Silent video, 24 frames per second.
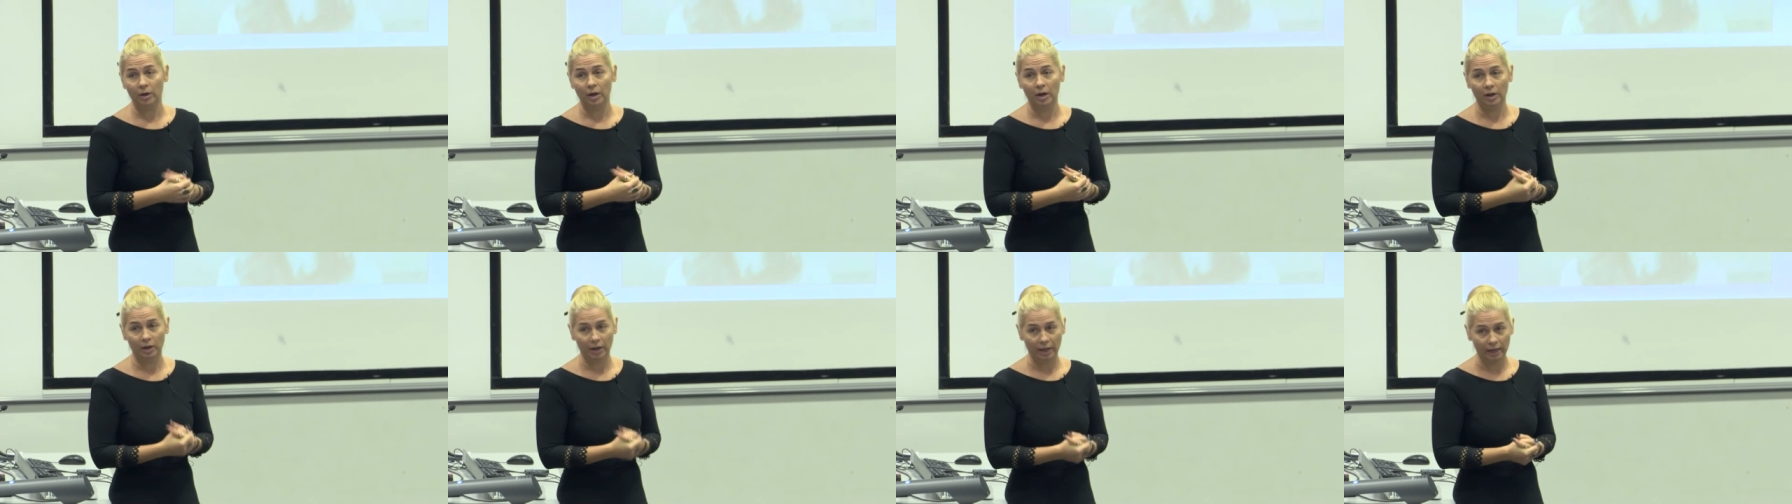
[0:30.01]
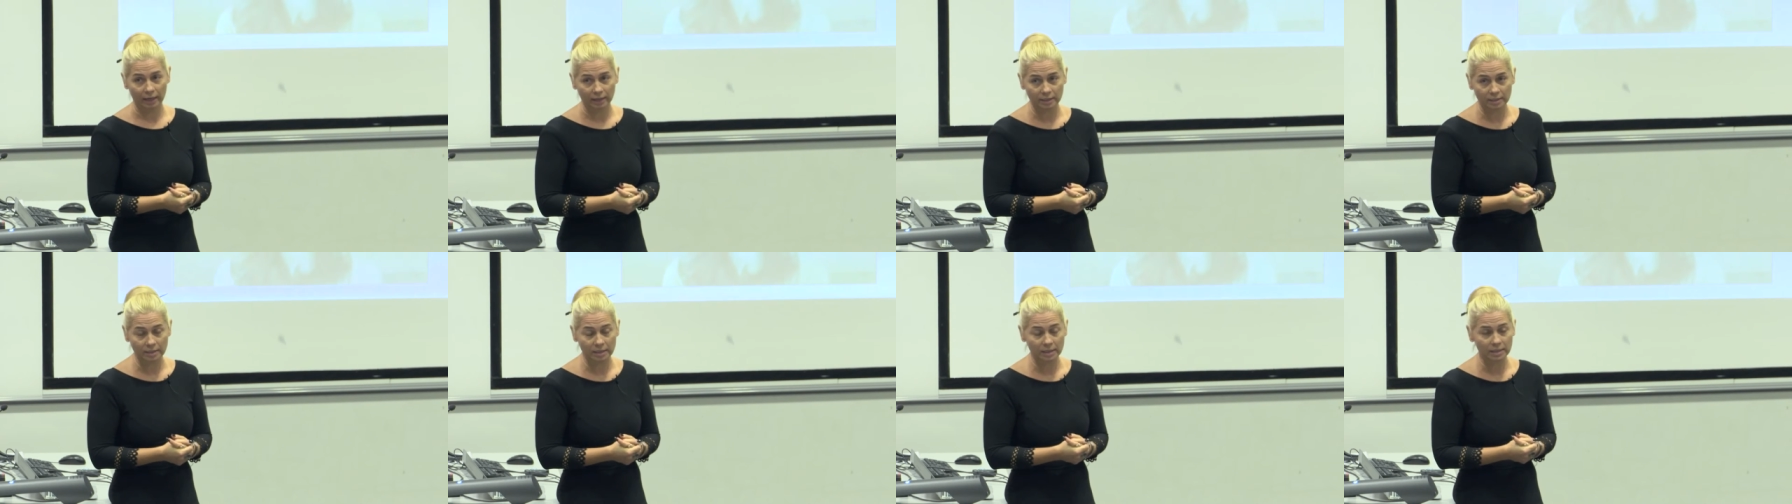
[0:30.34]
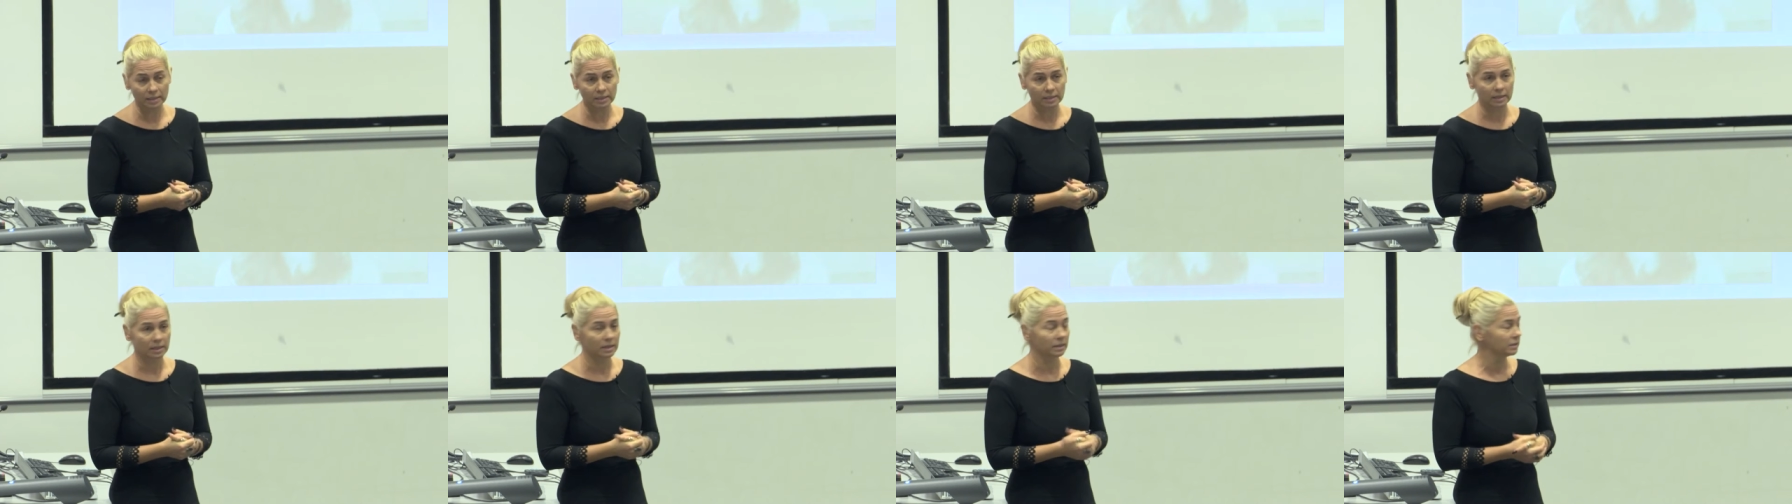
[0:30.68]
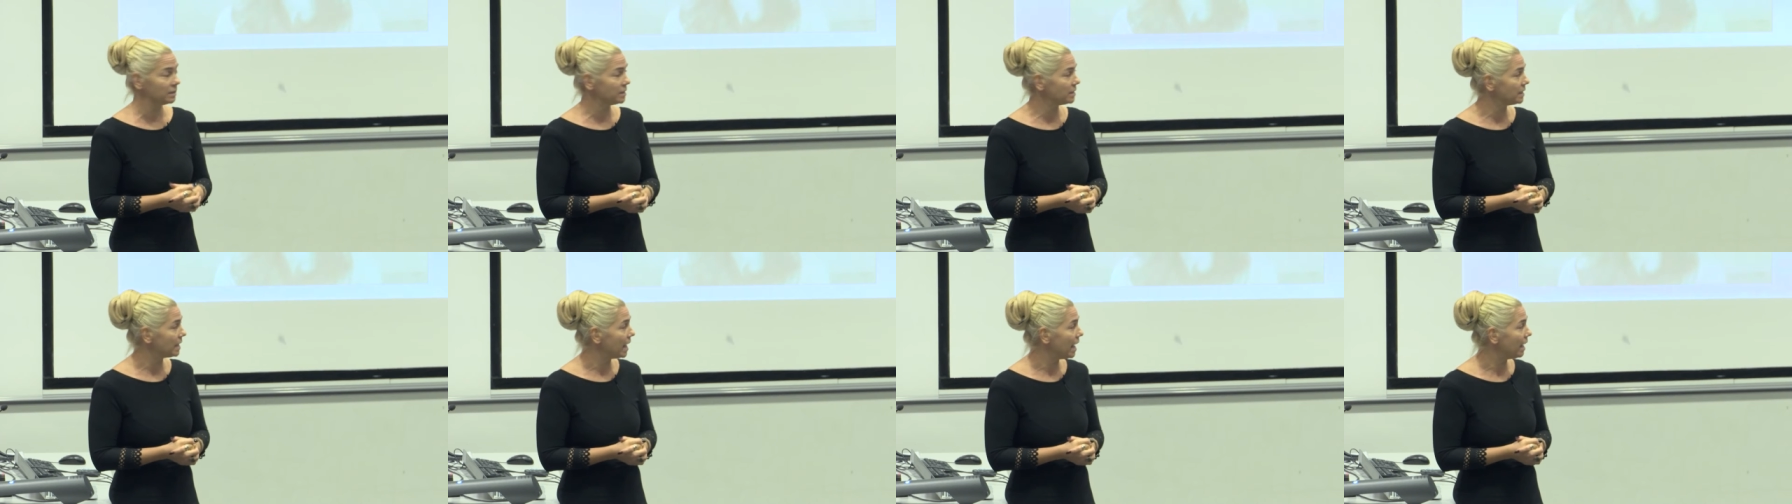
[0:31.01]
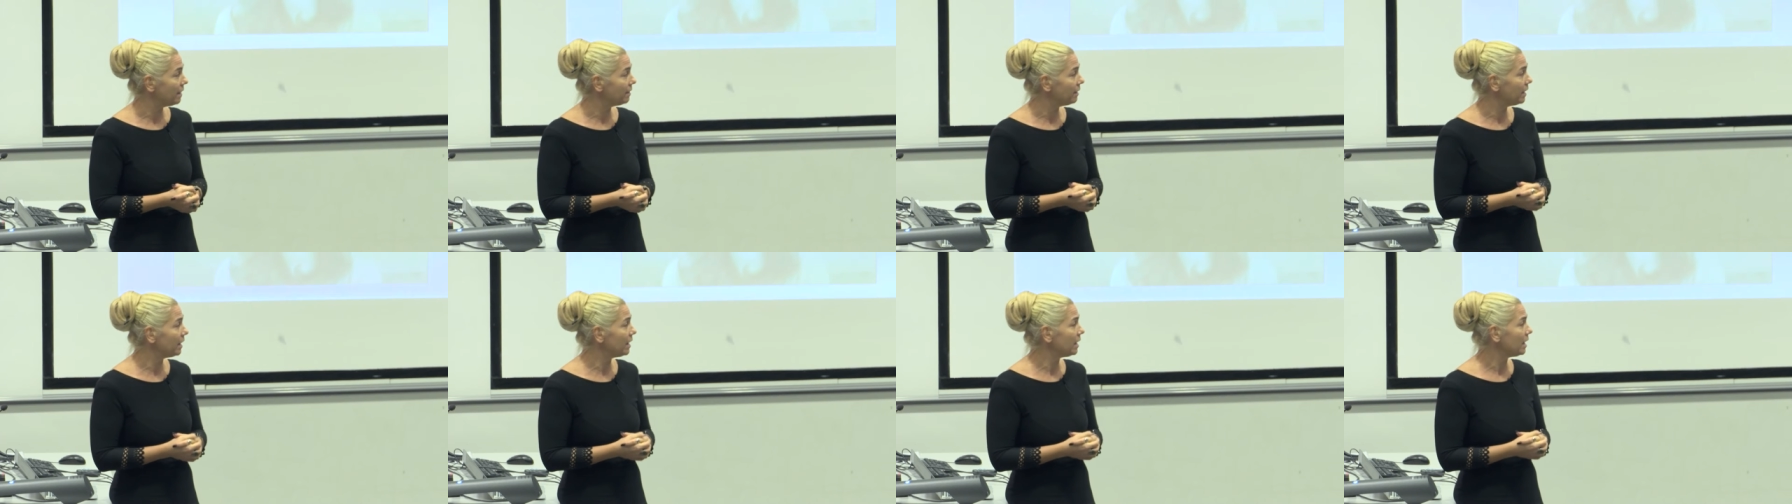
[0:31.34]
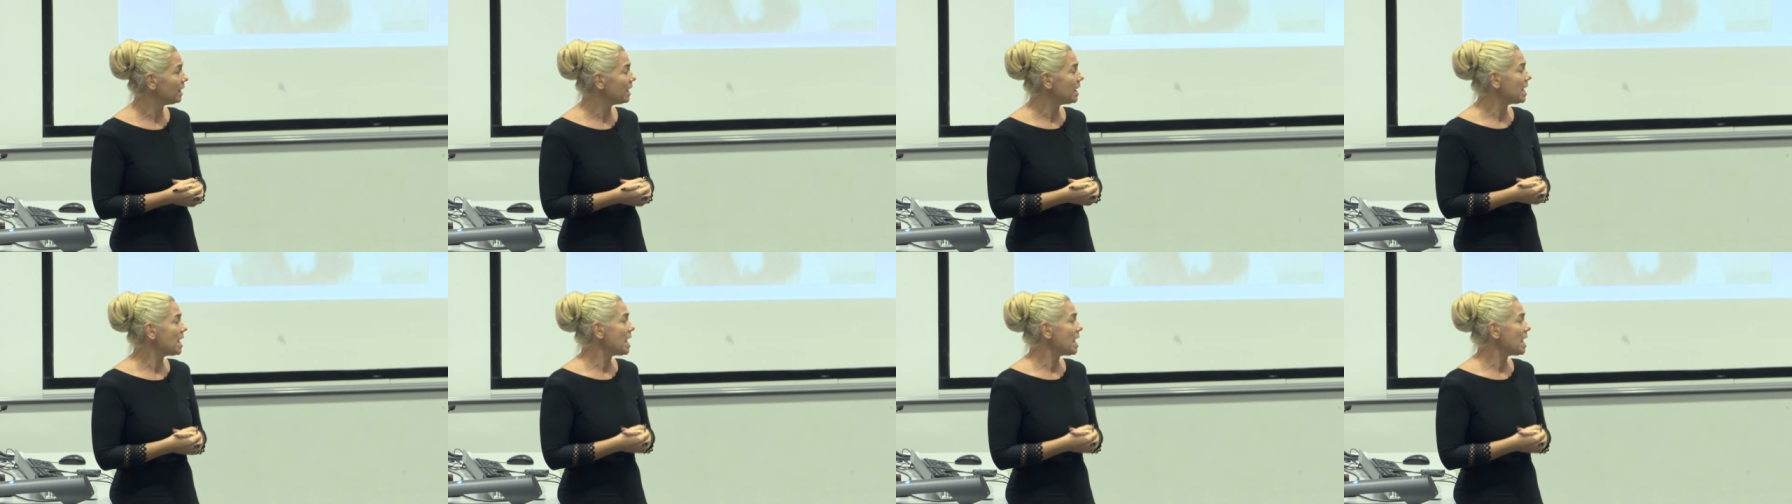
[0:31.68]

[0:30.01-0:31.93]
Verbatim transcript: analysis and understanding,